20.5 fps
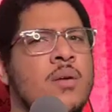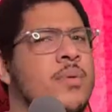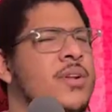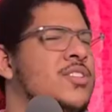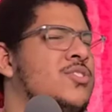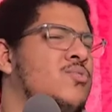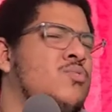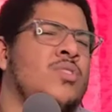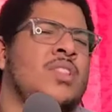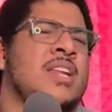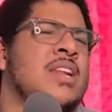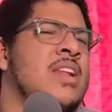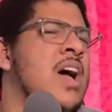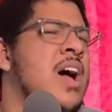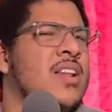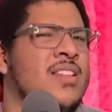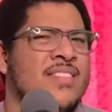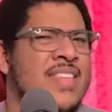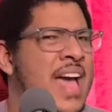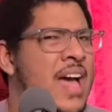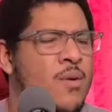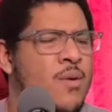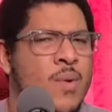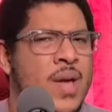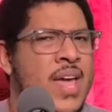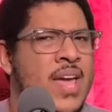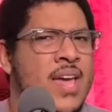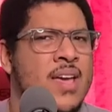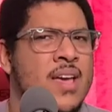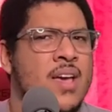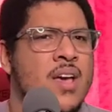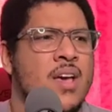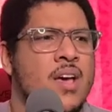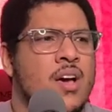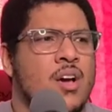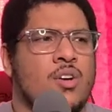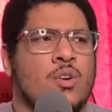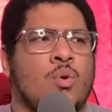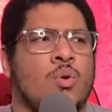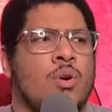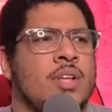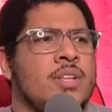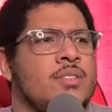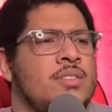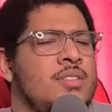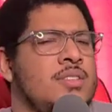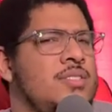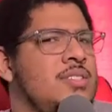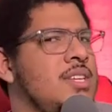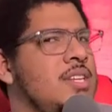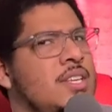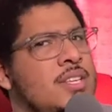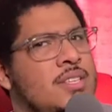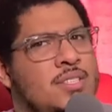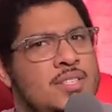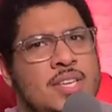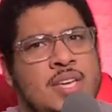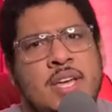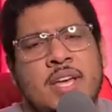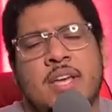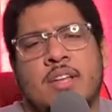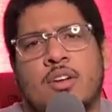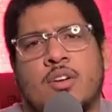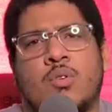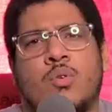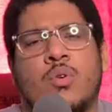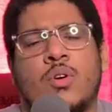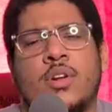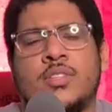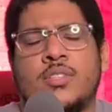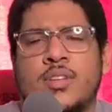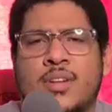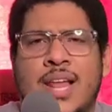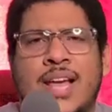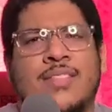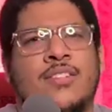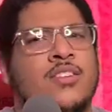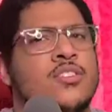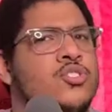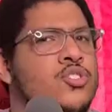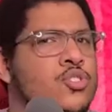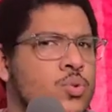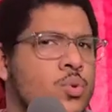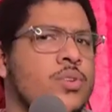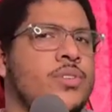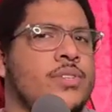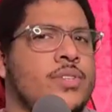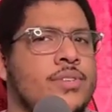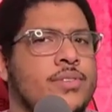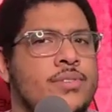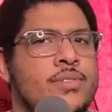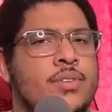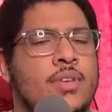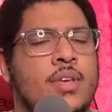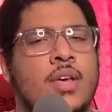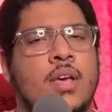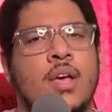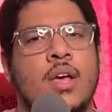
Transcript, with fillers: but it's really not that way according to the C D C and according to like their sources.